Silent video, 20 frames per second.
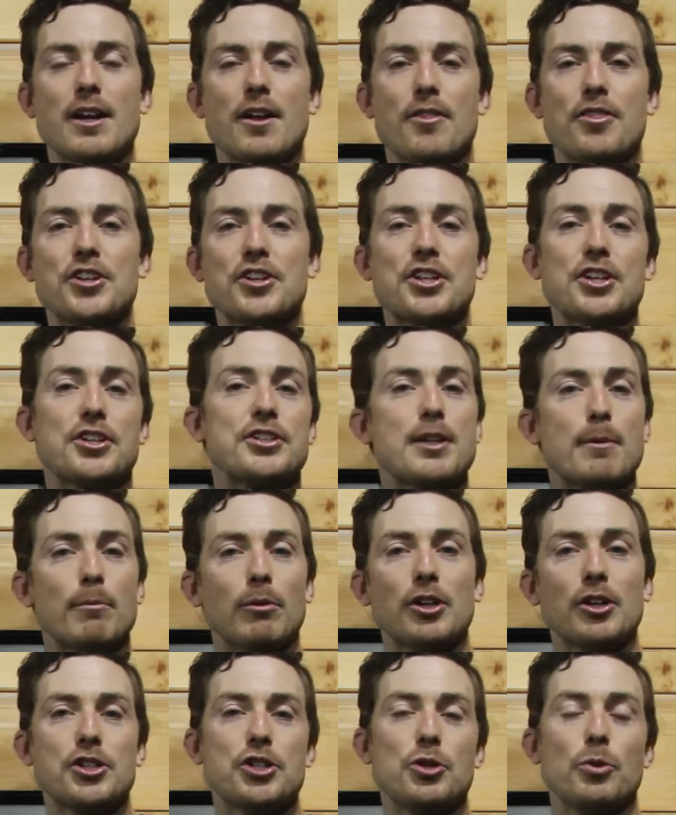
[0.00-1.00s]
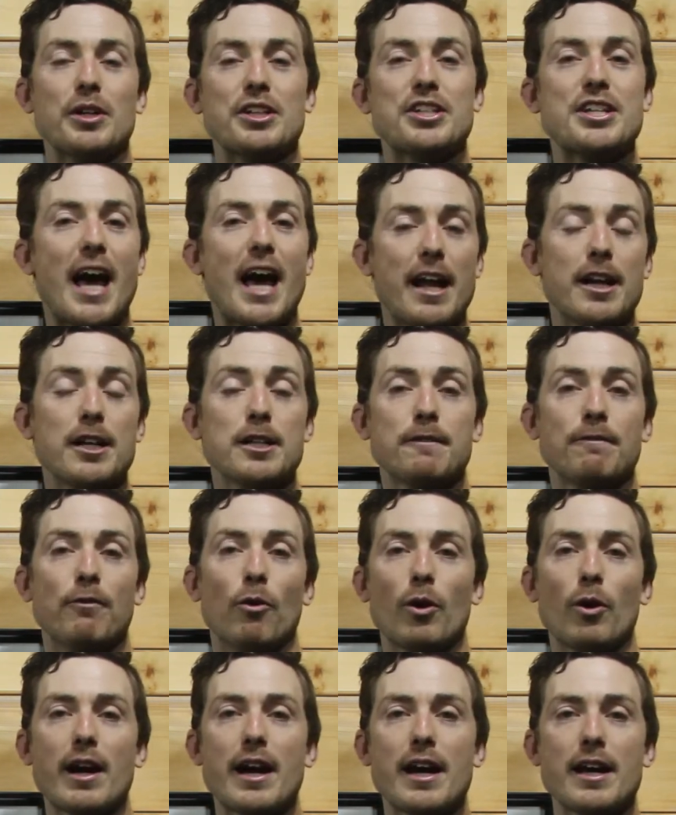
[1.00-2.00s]
This is similar to a tennis
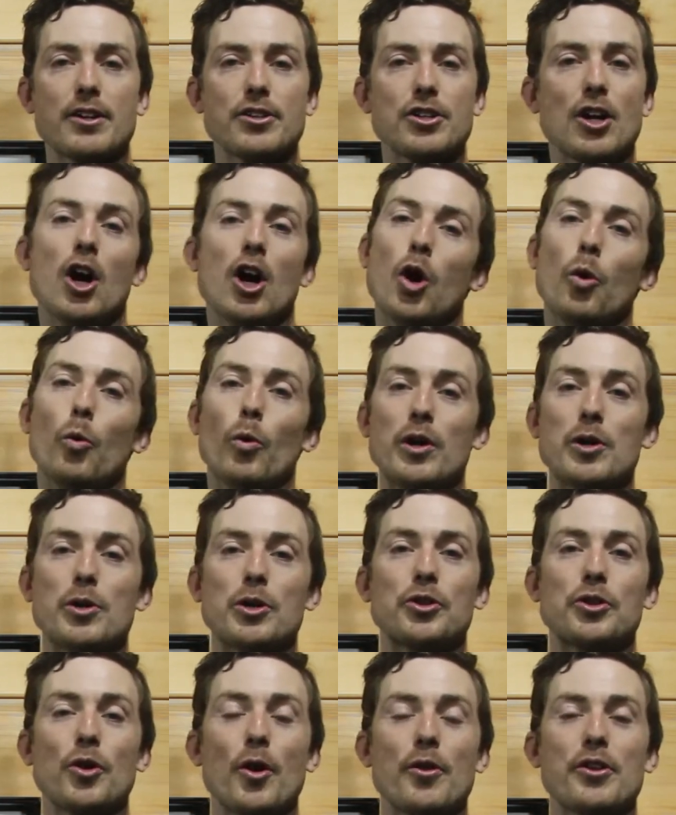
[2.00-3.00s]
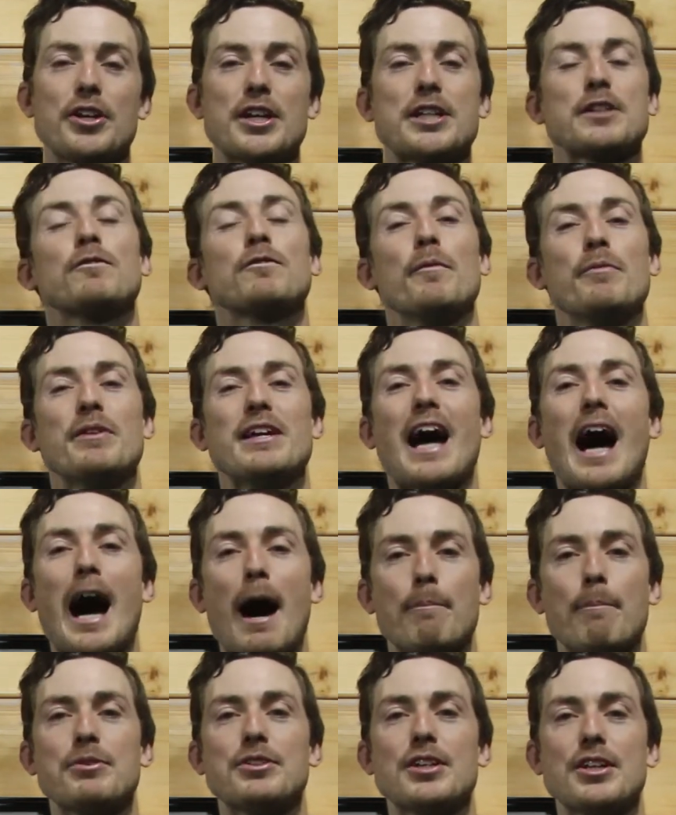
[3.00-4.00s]
forehand where you throw the disc from the
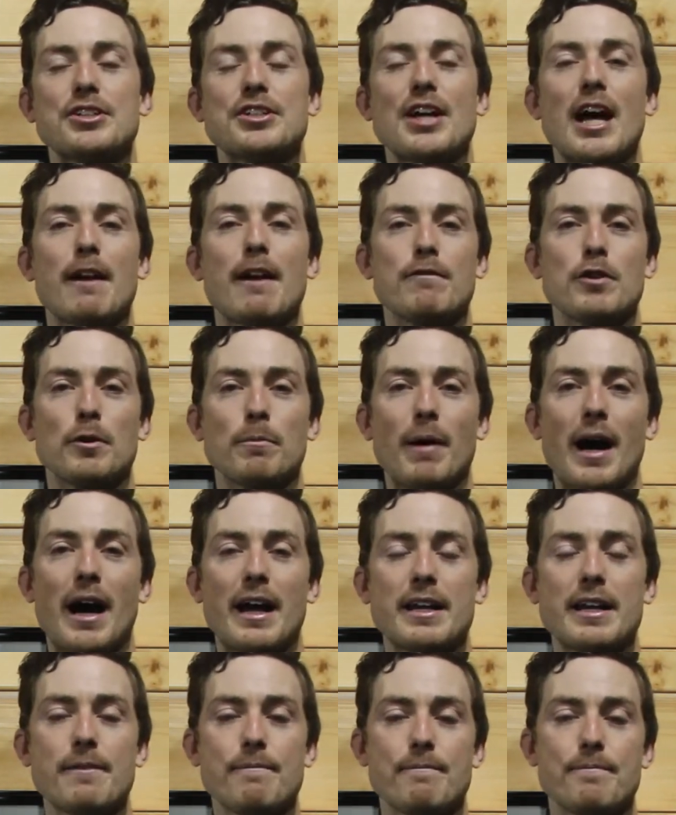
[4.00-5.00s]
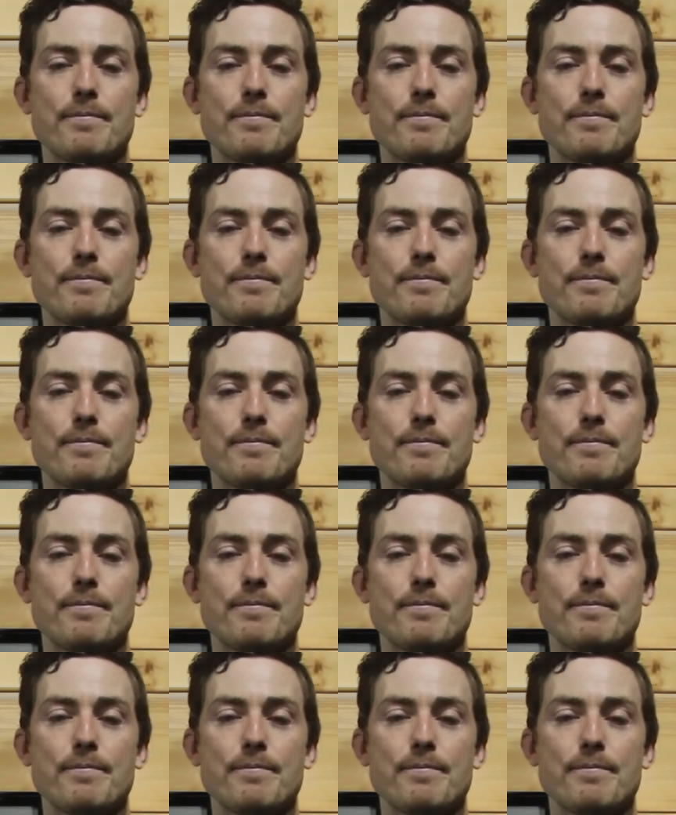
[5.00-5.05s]
opposite side of your body.